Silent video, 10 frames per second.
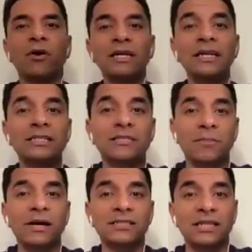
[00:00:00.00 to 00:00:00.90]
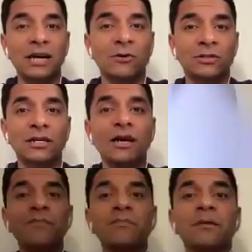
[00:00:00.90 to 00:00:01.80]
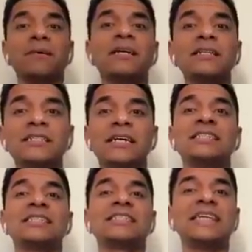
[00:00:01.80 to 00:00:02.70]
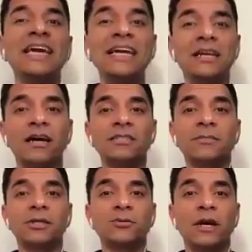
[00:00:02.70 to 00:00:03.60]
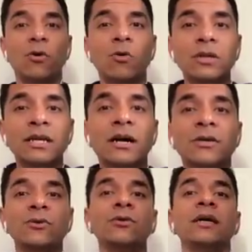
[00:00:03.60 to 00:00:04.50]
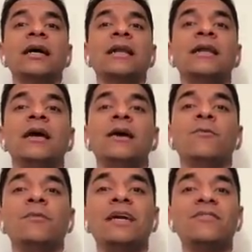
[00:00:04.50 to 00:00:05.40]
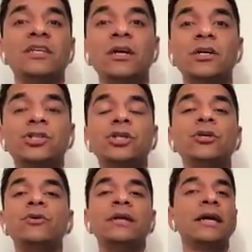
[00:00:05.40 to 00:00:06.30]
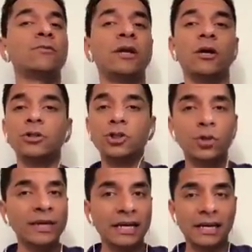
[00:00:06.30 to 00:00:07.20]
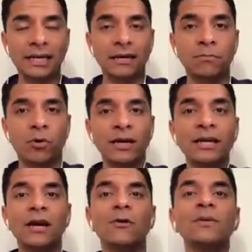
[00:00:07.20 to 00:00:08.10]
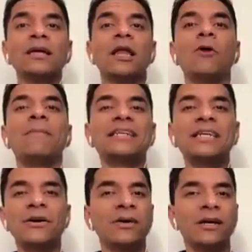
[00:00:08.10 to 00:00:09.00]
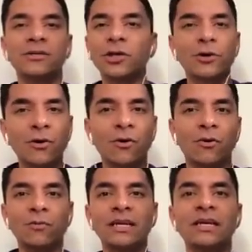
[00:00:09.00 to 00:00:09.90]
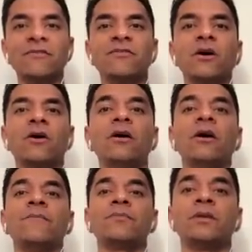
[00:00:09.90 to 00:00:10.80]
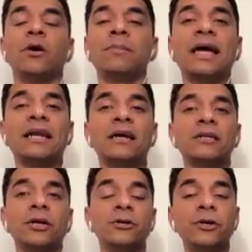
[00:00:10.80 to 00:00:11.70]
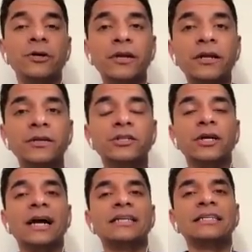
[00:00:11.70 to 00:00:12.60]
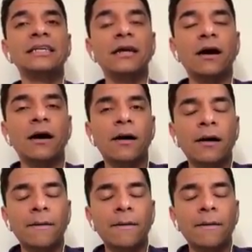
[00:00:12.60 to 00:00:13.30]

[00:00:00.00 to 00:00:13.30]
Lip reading: the body needs to pass it out. But because it's staying in us, because we're holding our urine, and when we have the urge to urinate, we're not doing it at that point, we allow bacteria to grow. We give your bladder and your urinary tract the